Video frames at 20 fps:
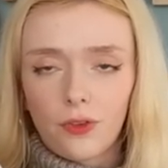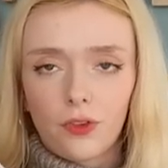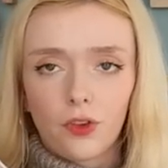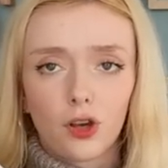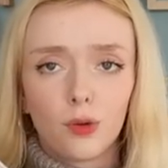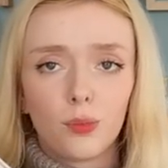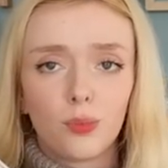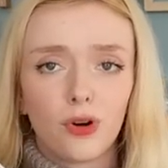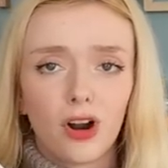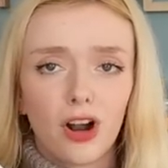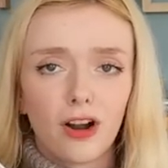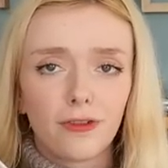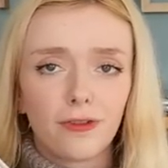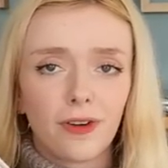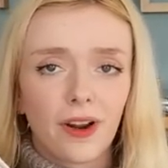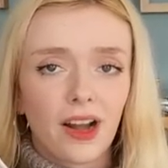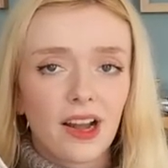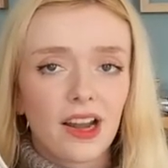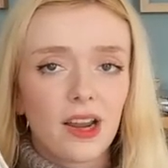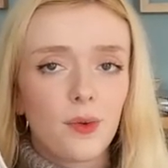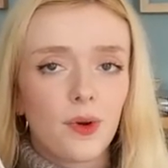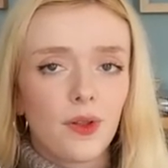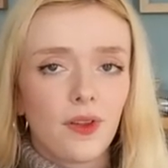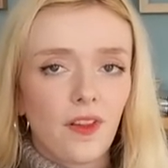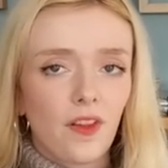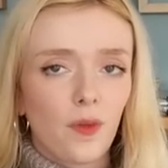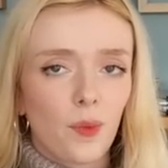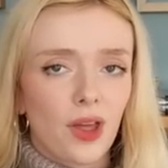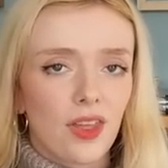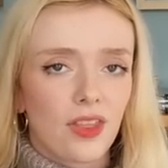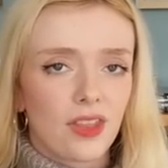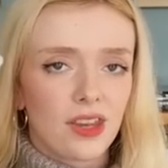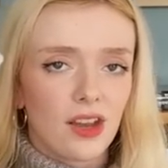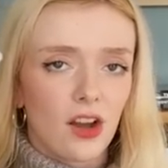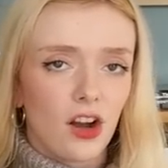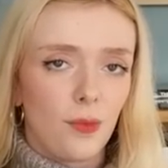so bra friendly ones where the